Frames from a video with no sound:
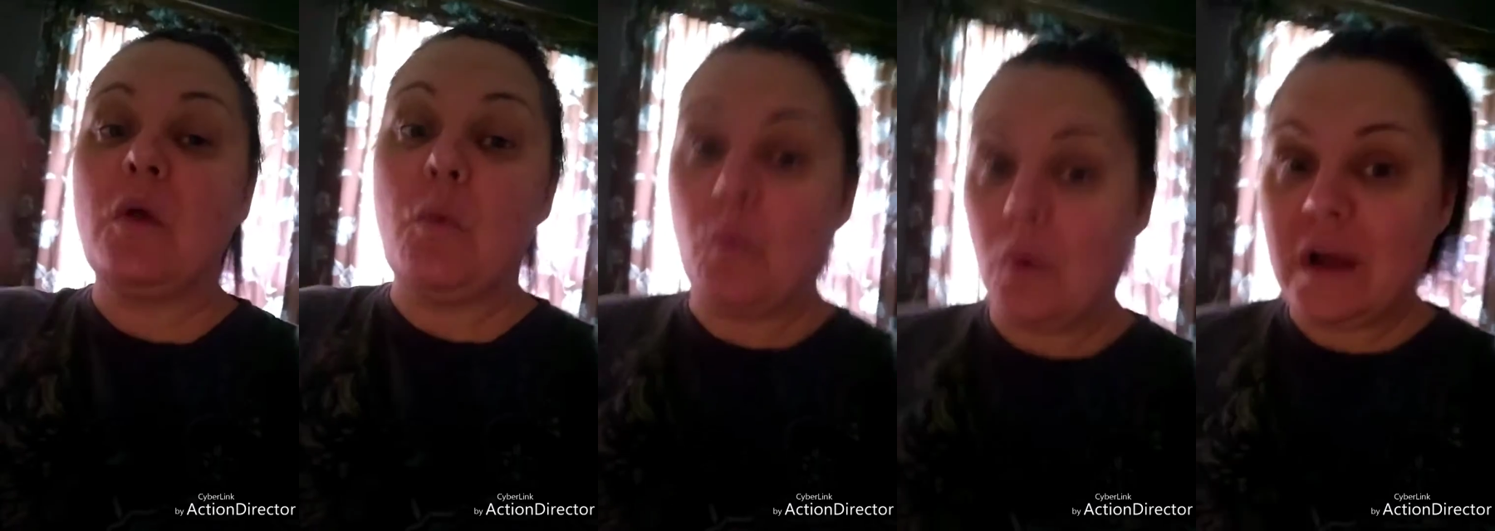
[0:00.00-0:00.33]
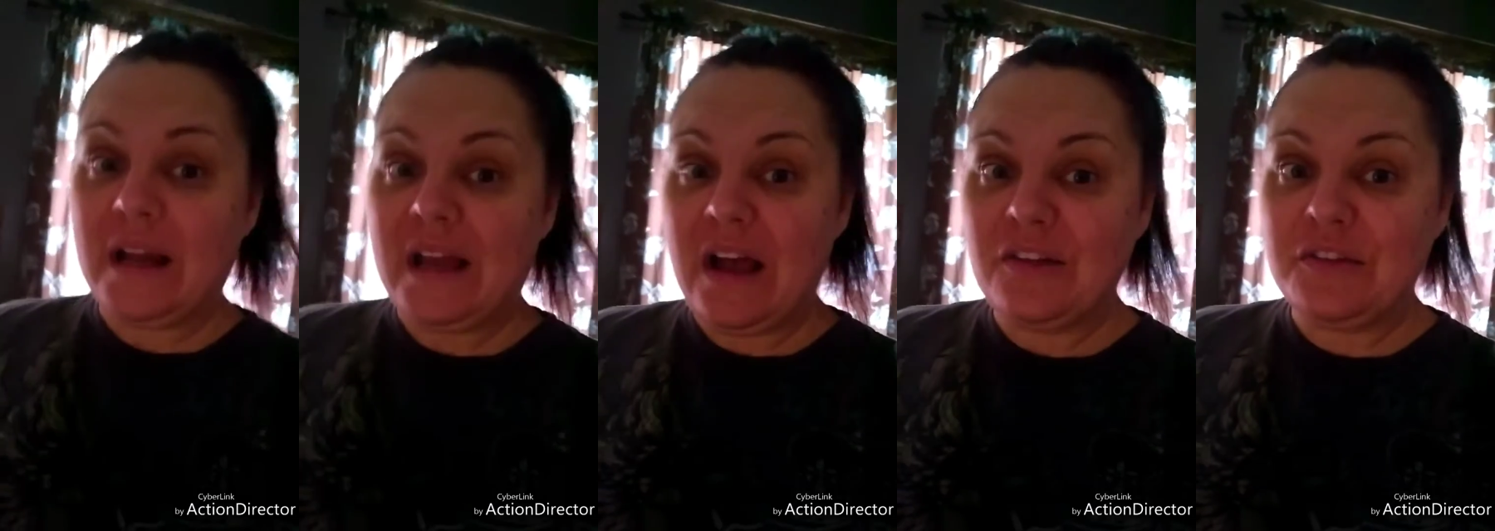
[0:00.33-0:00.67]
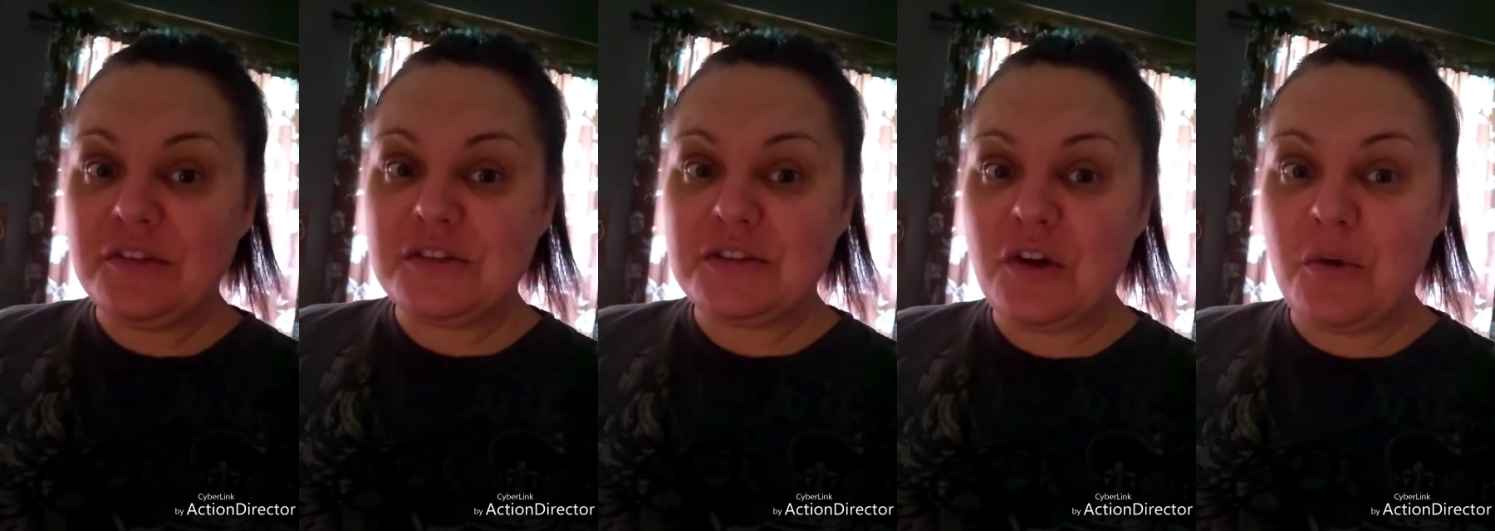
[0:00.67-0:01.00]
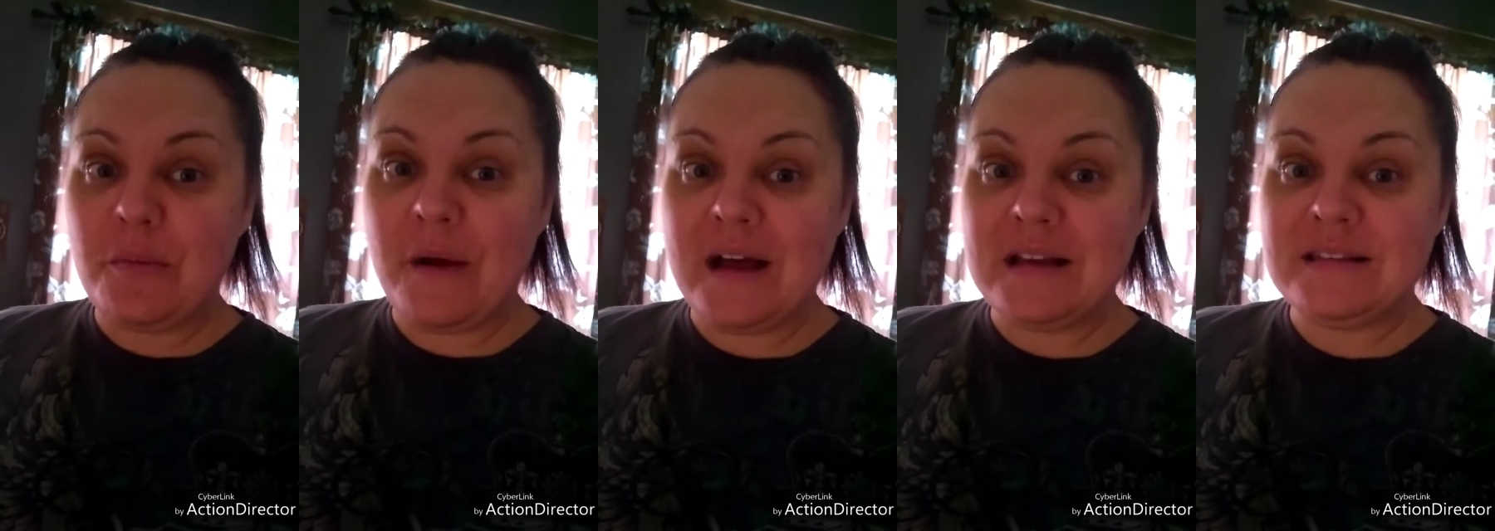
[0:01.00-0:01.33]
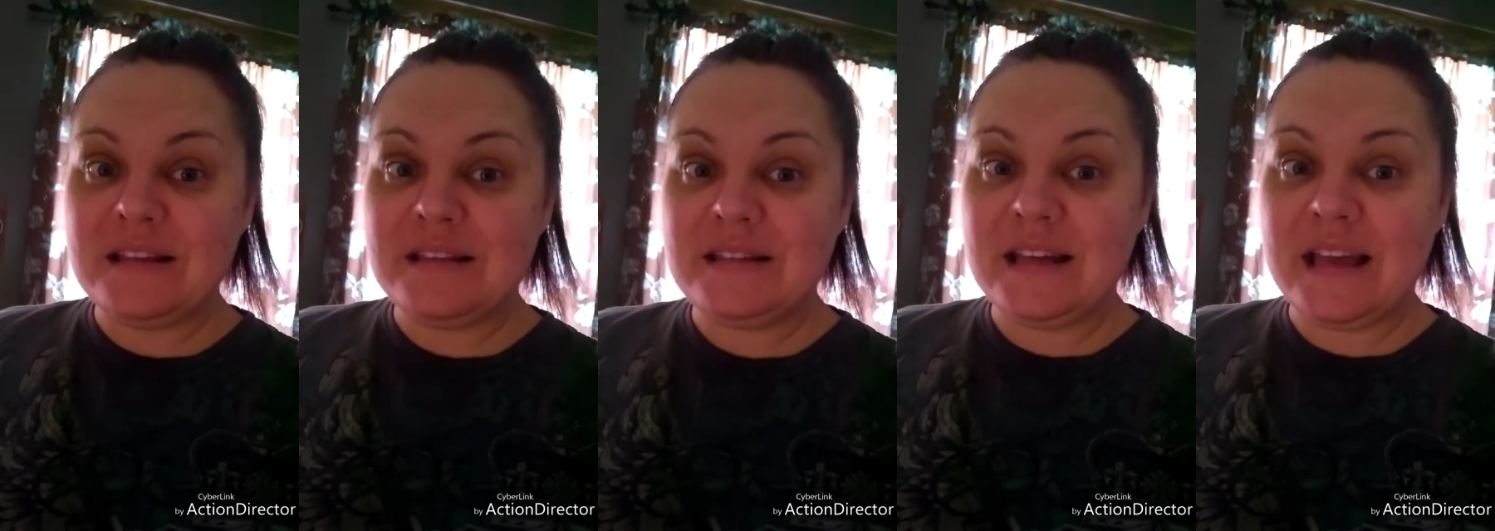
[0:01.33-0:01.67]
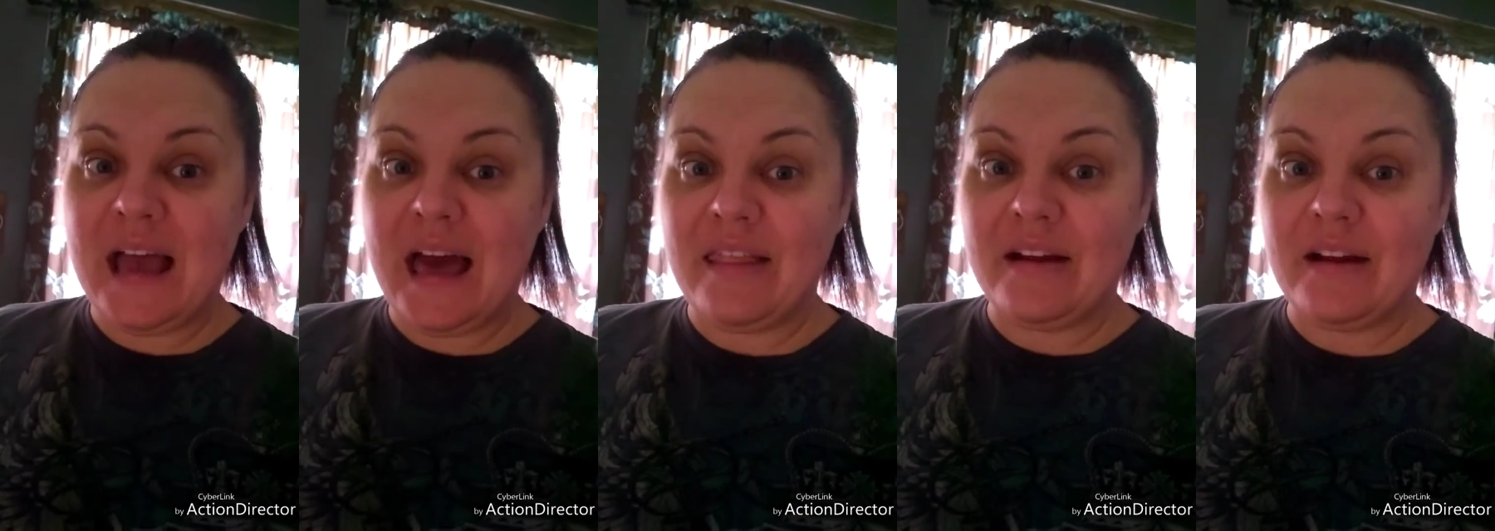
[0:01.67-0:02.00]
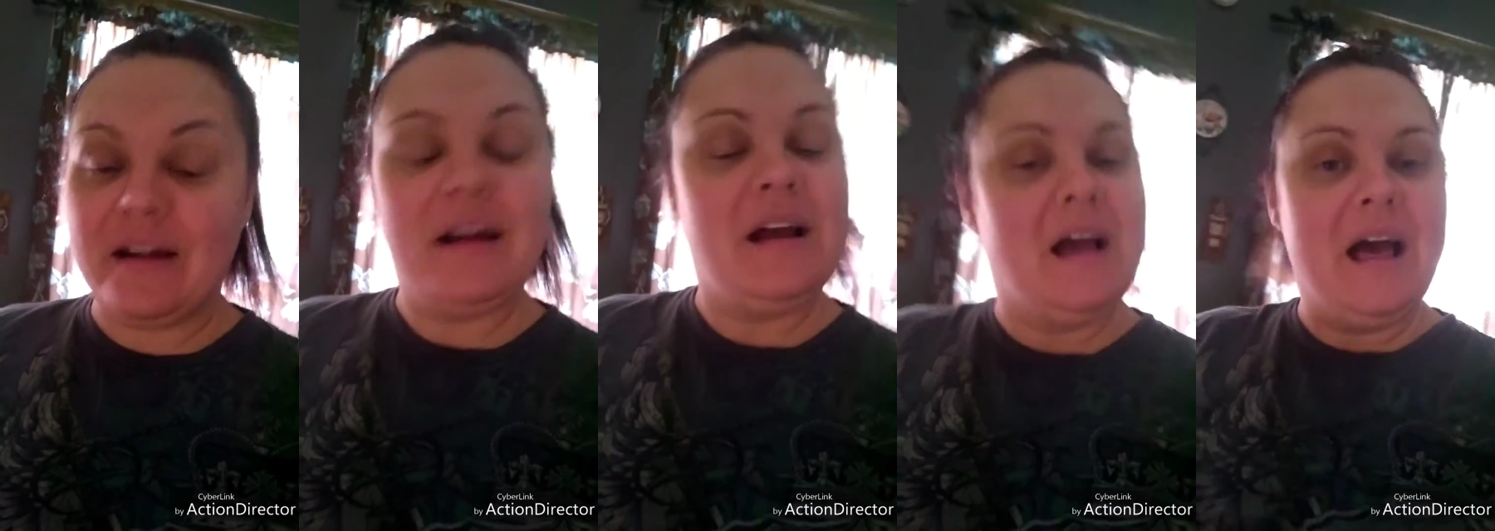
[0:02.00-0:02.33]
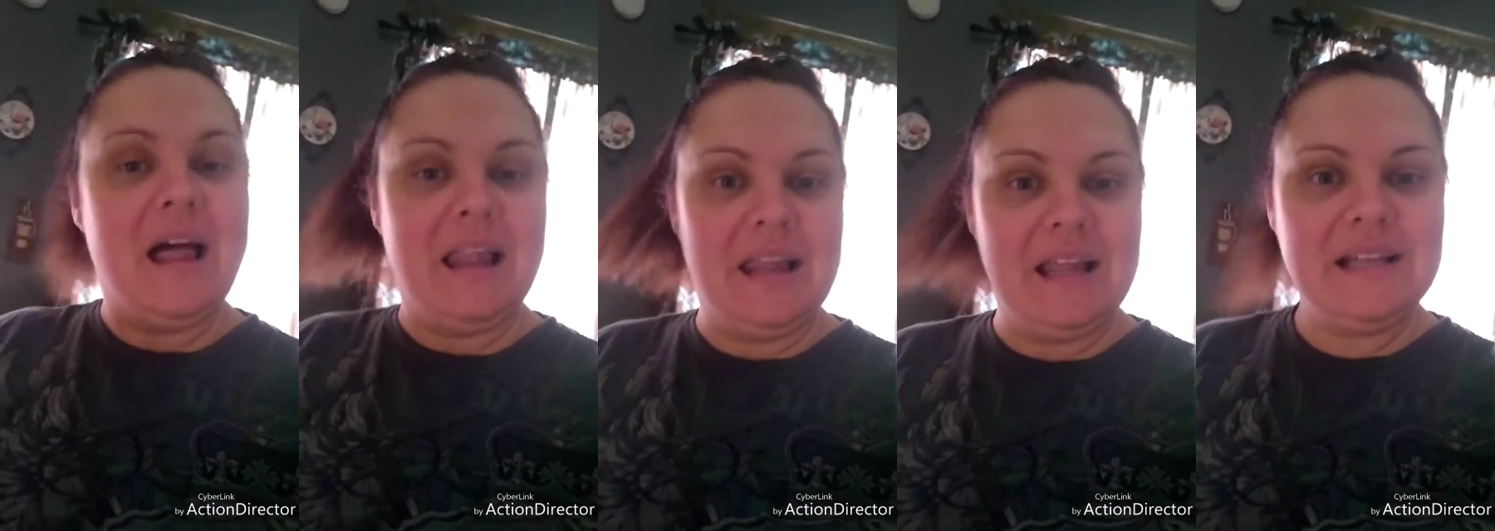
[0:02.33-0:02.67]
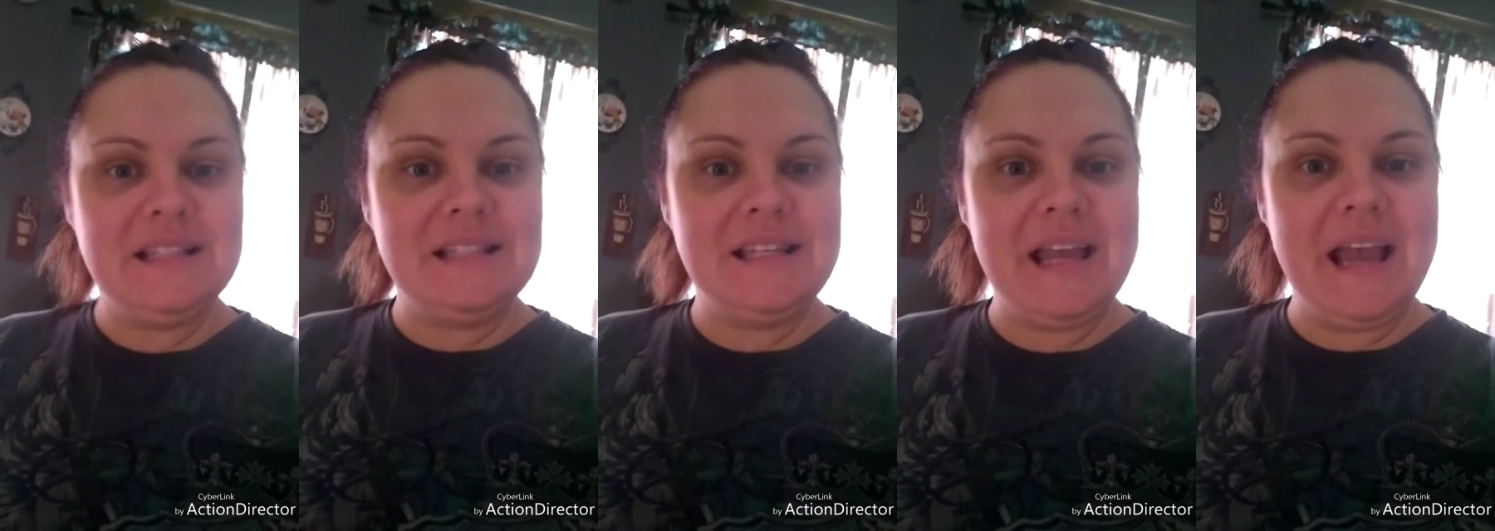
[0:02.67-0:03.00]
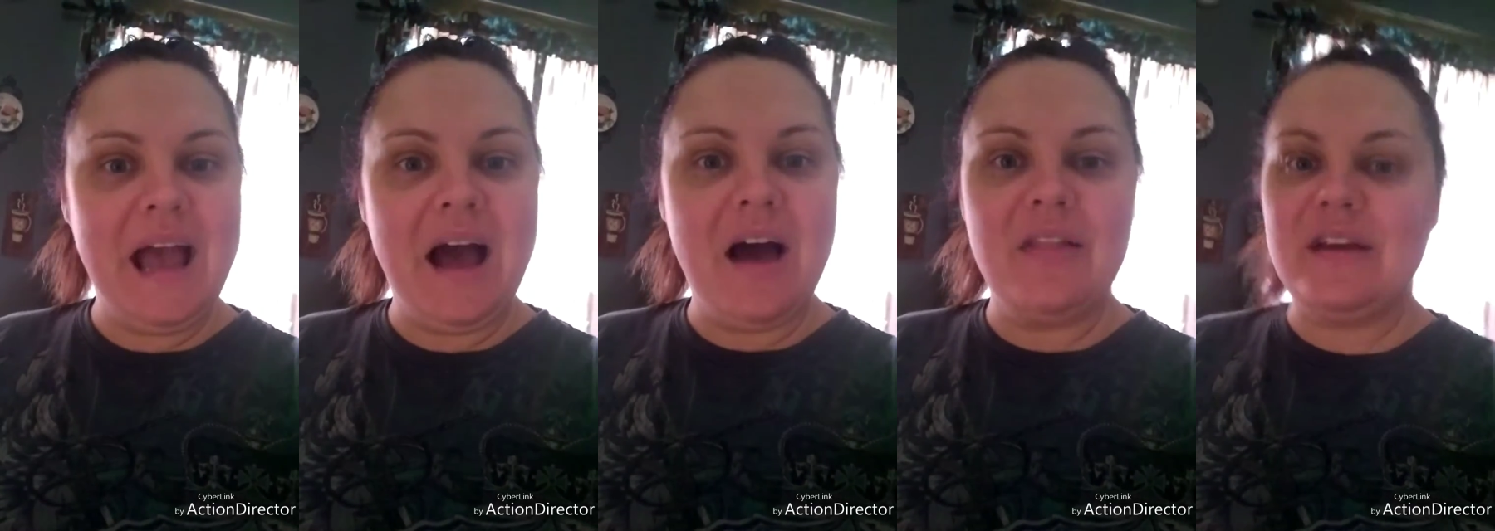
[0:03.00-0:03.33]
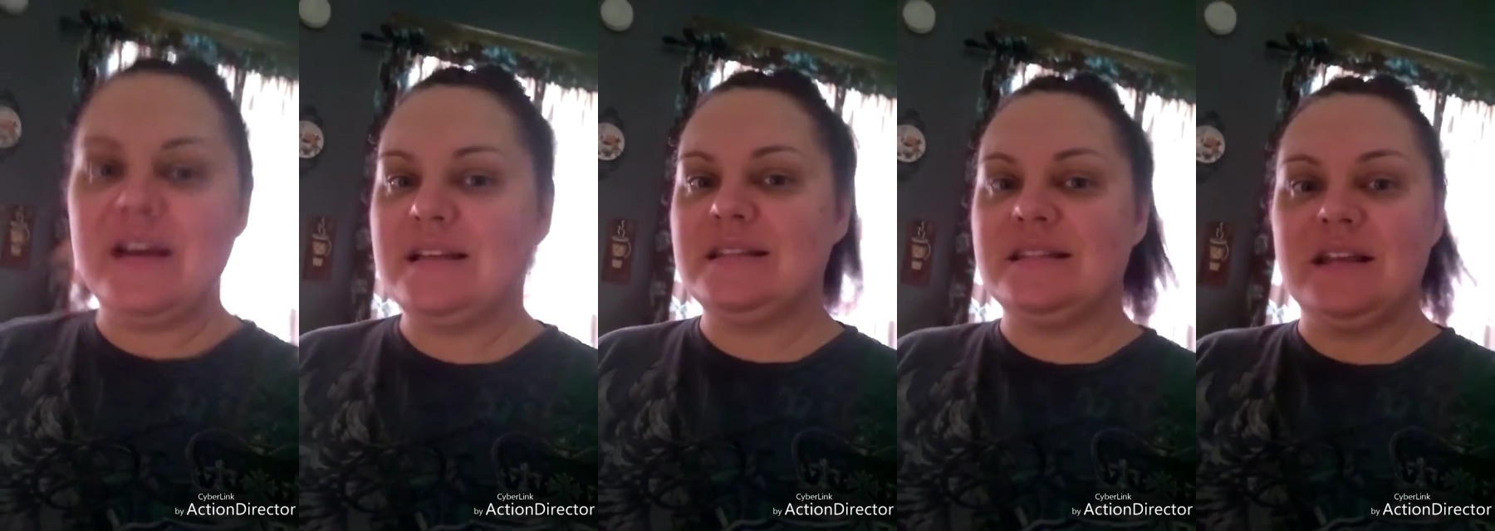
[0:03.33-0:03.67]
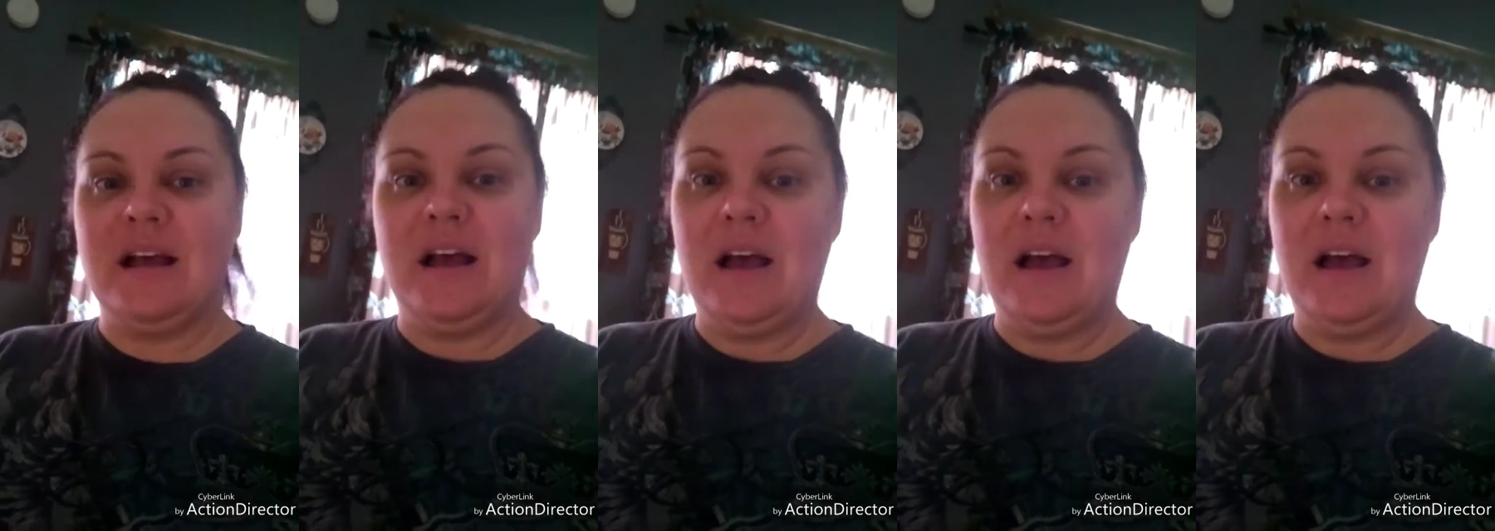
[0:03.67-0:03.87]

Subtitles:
We're going to go through this whole process together. Let's see how this